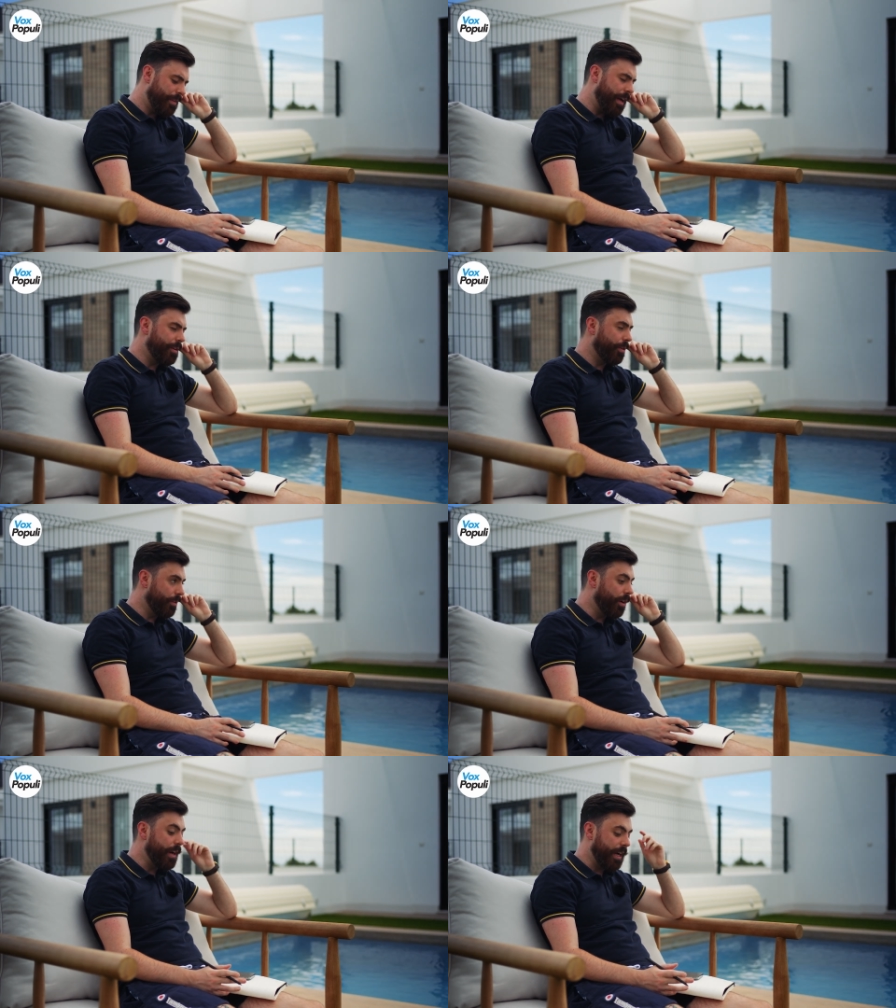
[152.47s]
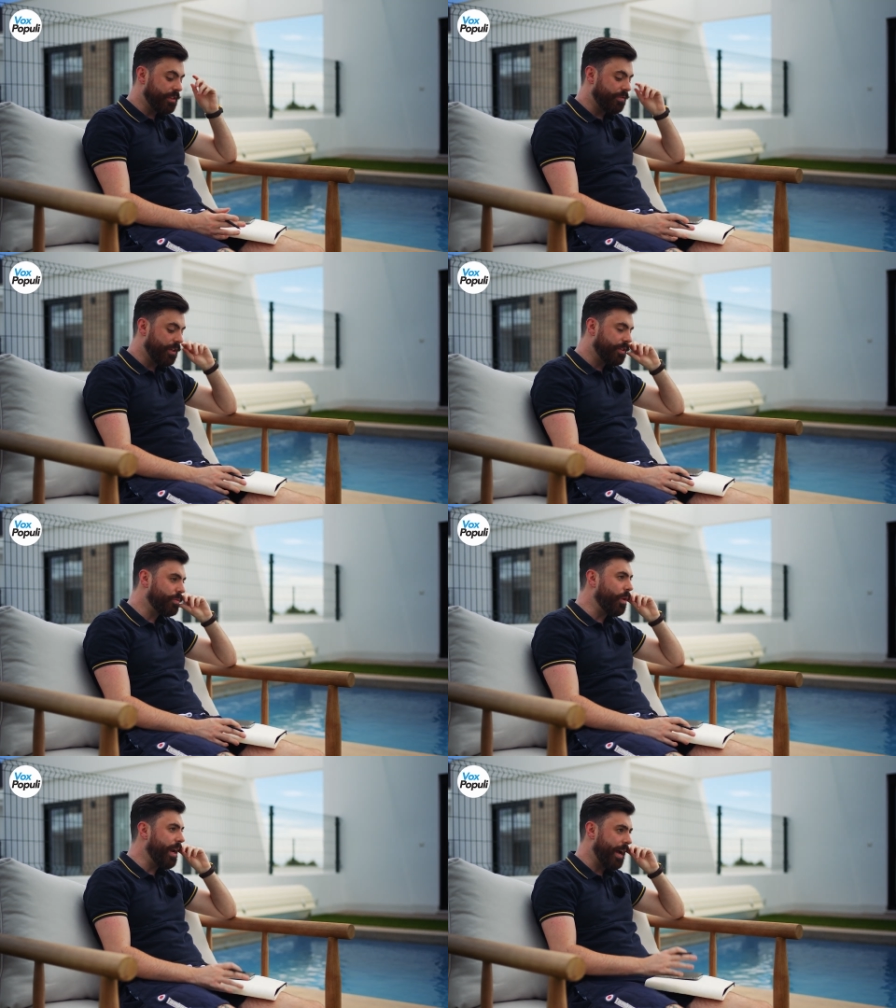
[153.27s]
online
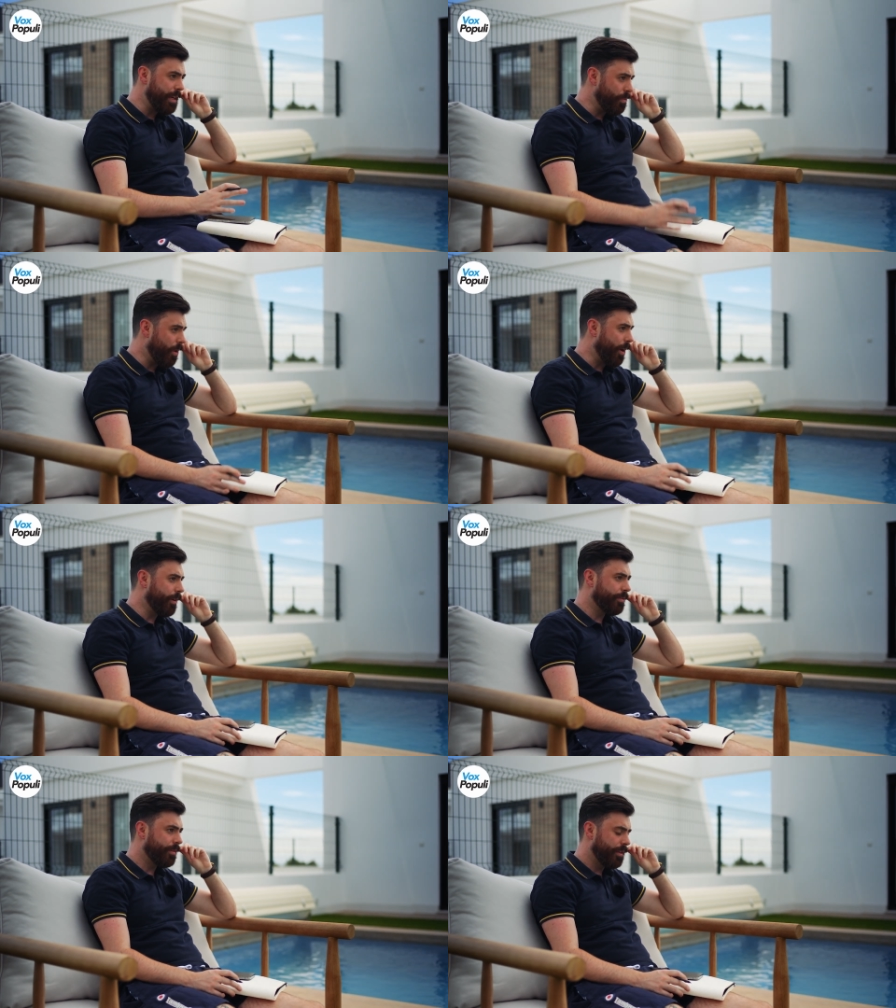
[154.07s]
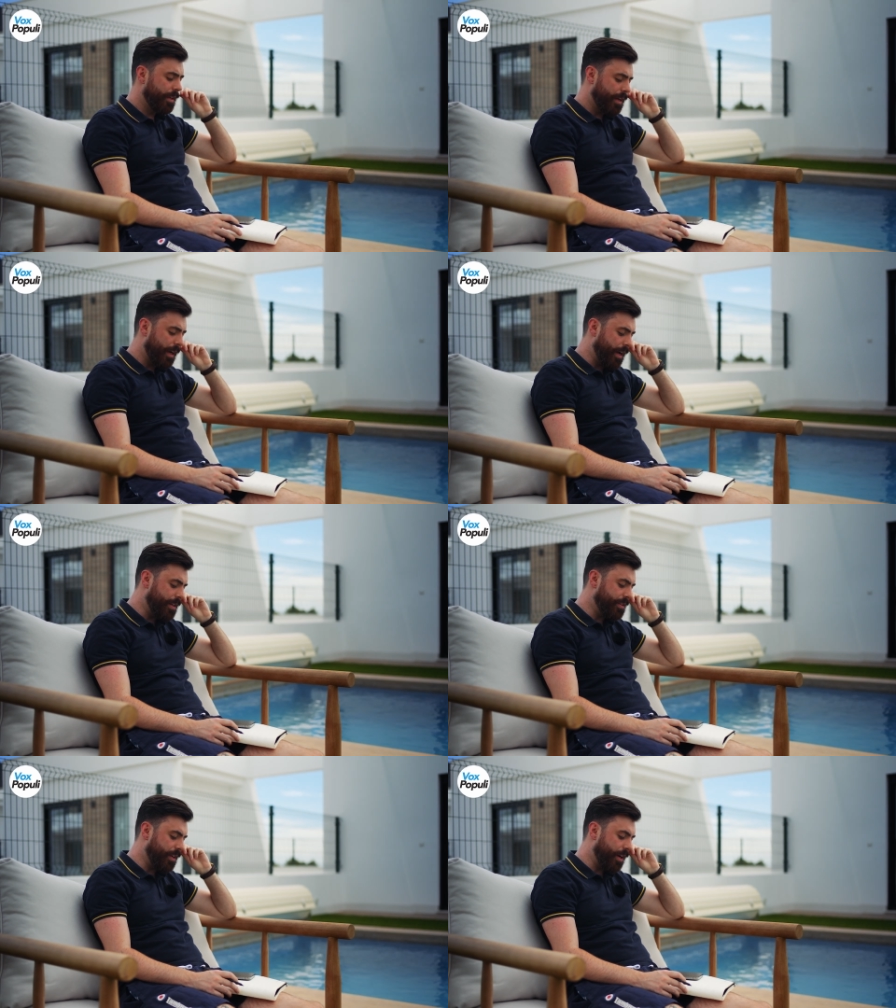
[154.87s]
activists went haywire
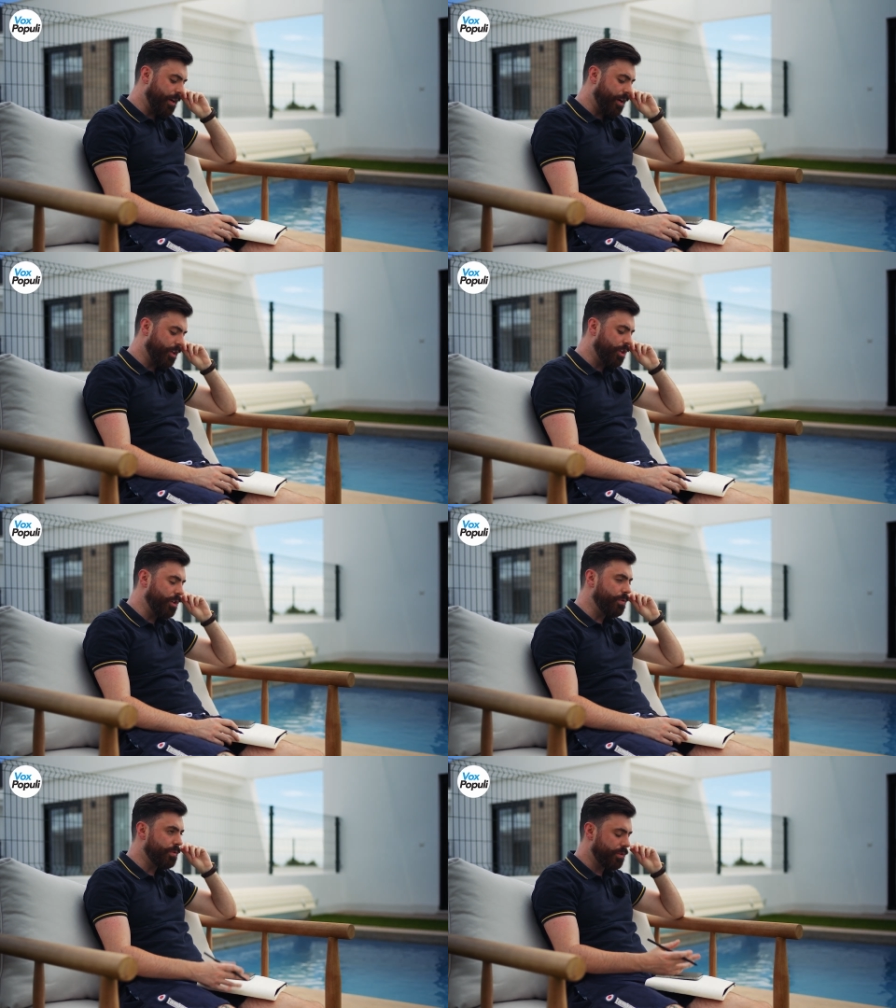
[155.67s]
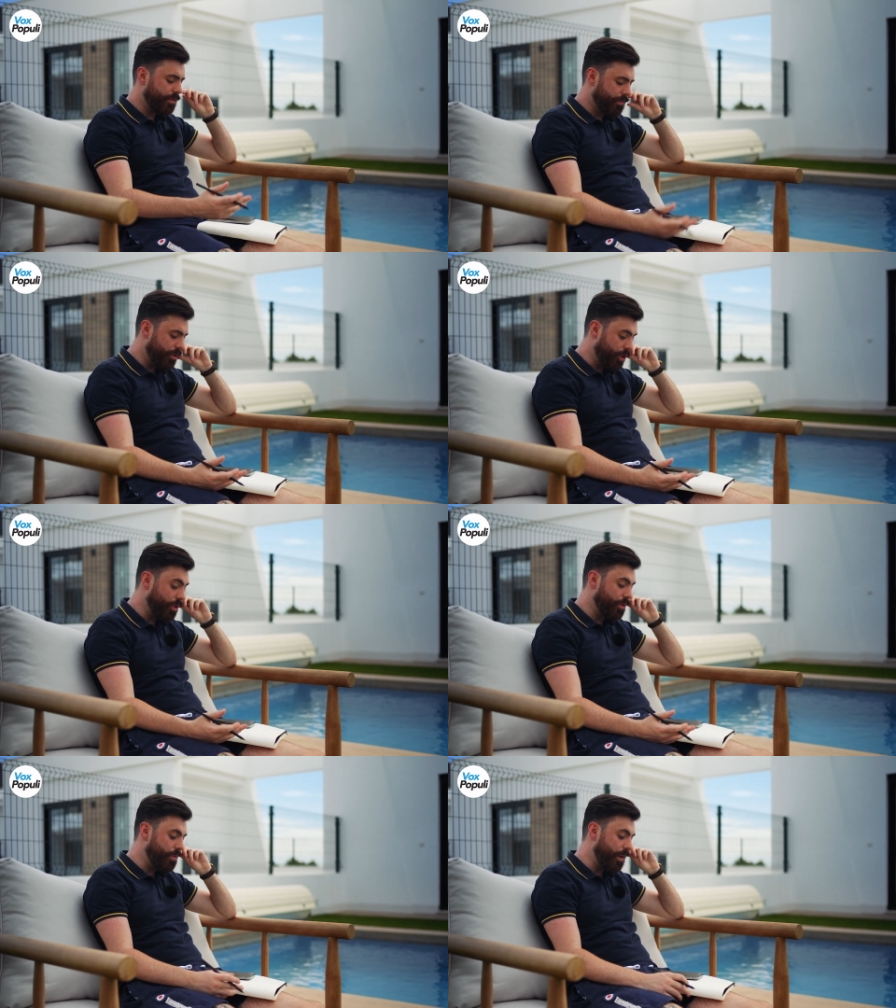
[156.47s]
and accused
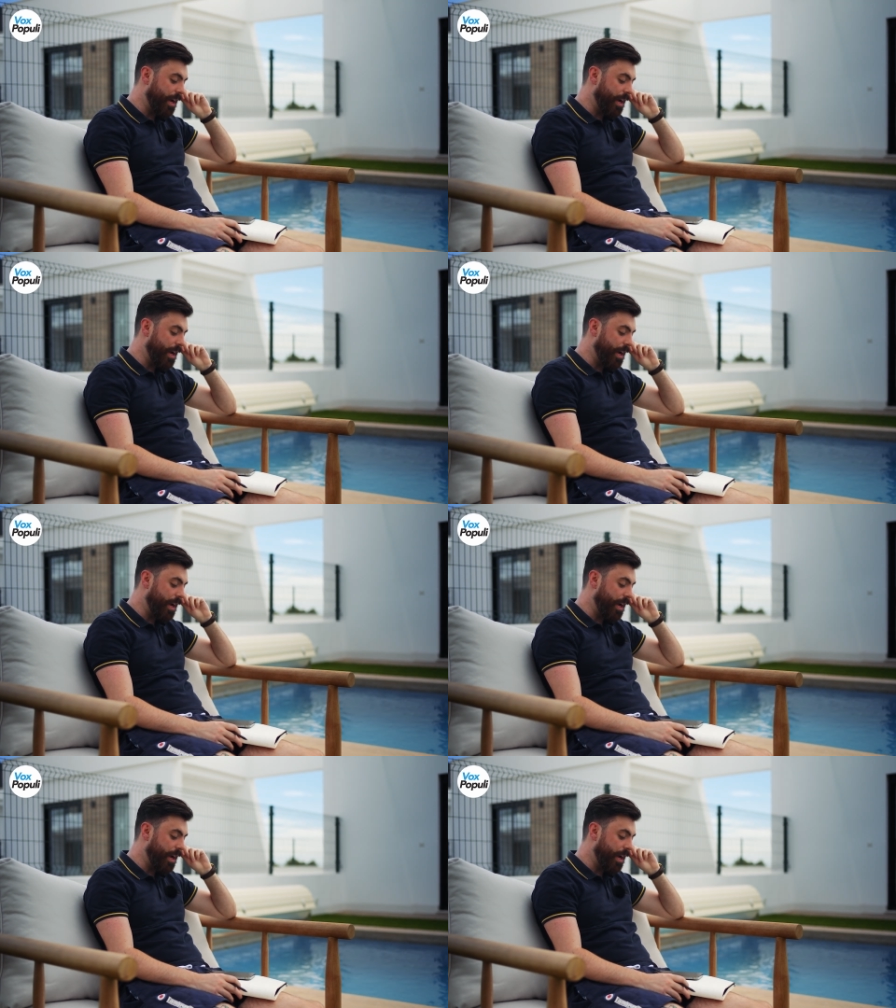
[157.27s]
you